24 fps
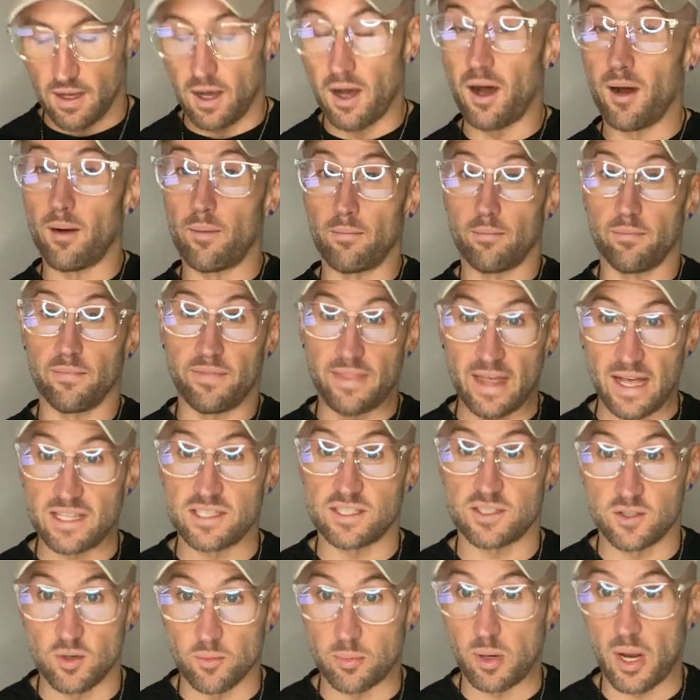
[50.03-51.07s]
Um,
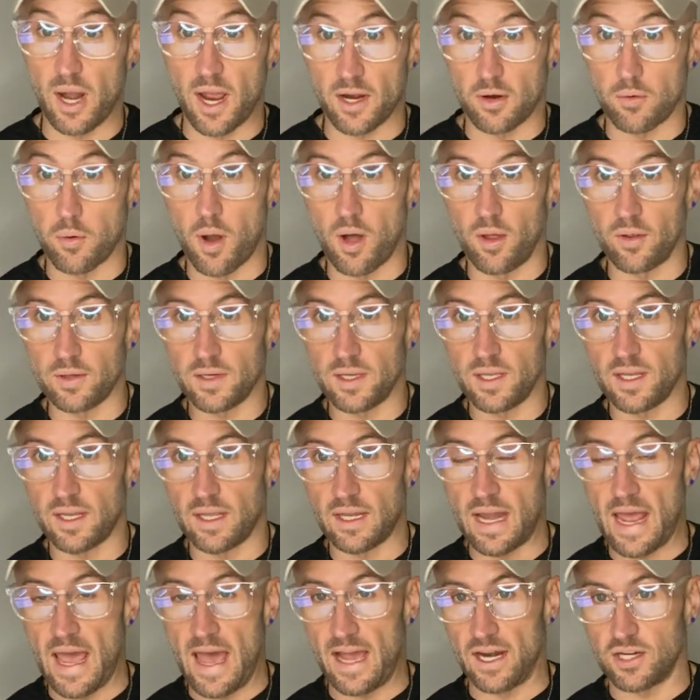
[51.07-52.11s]
that's super high quality.
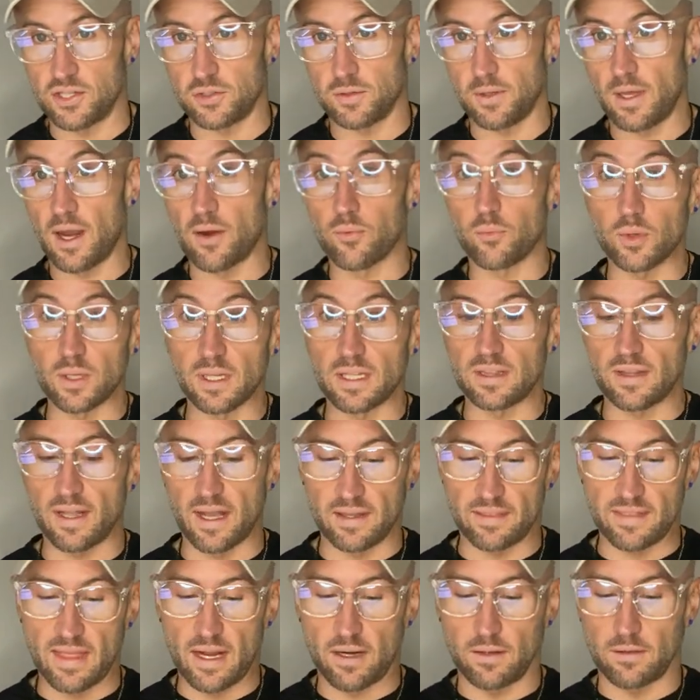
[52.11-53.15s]
And actually I really
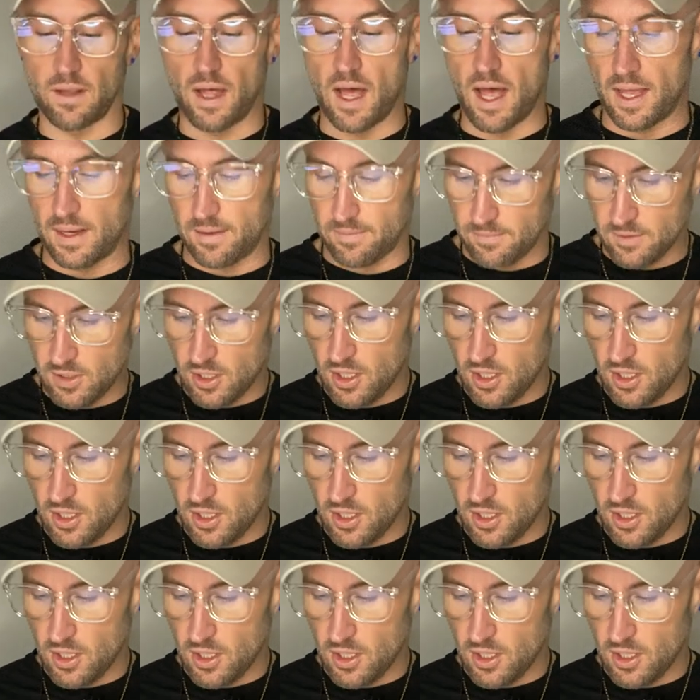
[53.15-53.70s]
like that a lot.